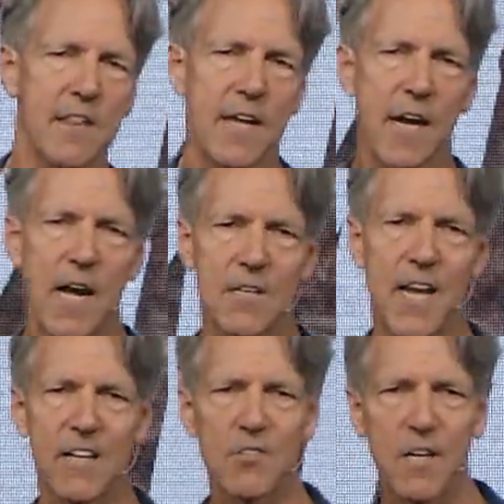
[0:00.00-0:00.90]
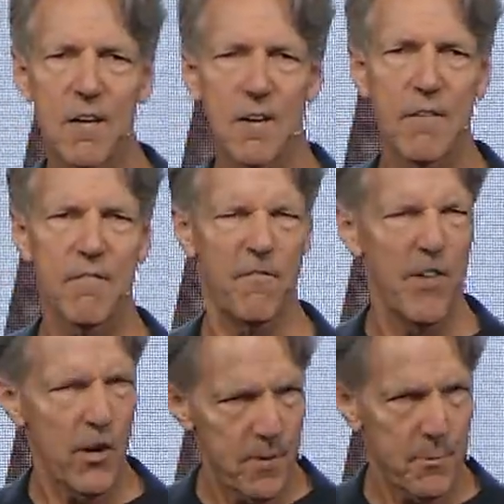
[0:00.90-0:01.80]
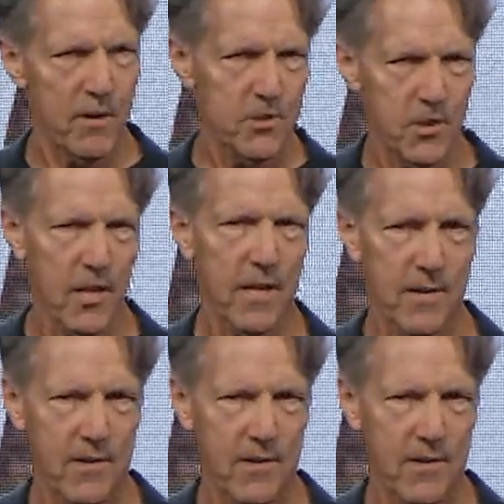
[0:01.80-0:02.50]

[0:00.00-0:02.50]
that God takes it very personally?